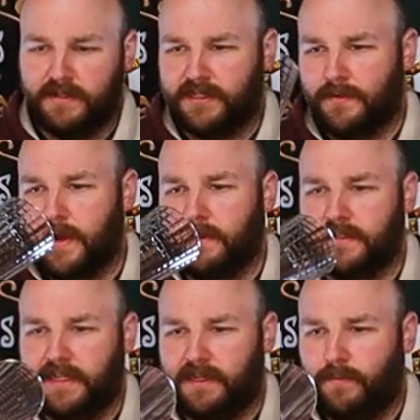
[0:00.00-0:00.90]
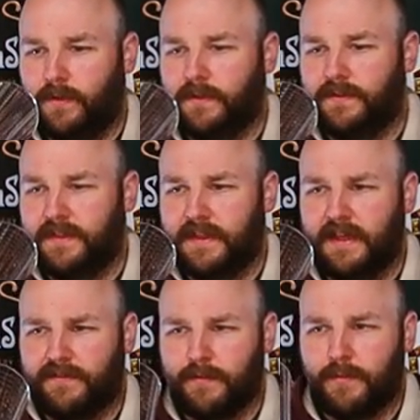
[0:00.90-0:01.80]
this around and it will
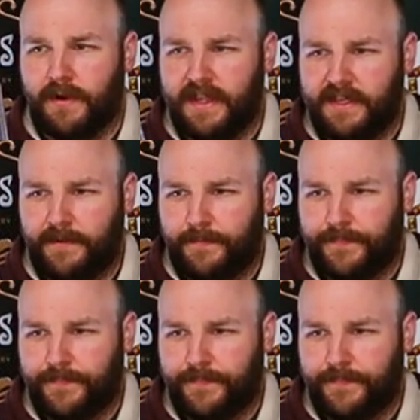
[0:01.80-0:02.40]
never break,